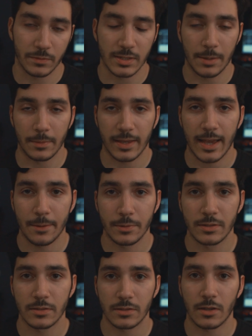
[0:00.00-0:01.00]
of Atomic
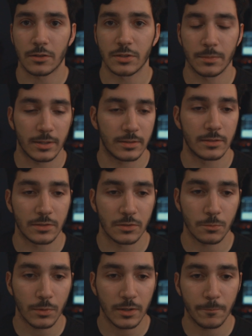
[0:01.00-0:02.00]
Habits, talks about this
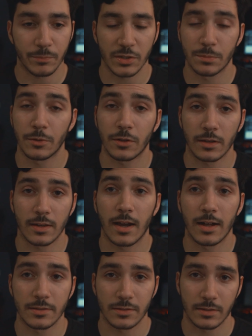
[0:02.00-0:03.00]
as well. That's building a
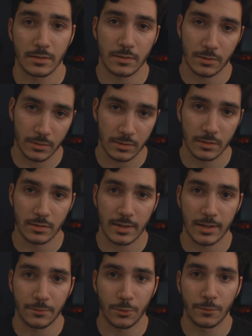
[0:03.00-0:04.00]
constant. So this is
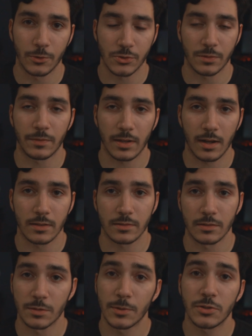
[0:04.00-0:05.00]
kind of your version of a
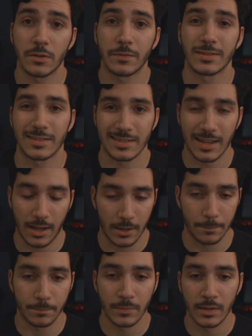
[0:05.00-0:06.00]
constant, especially if it's a
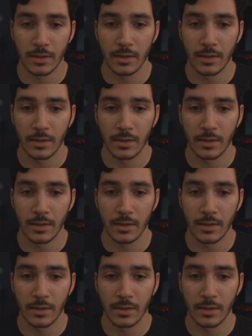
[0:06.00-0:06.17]
time.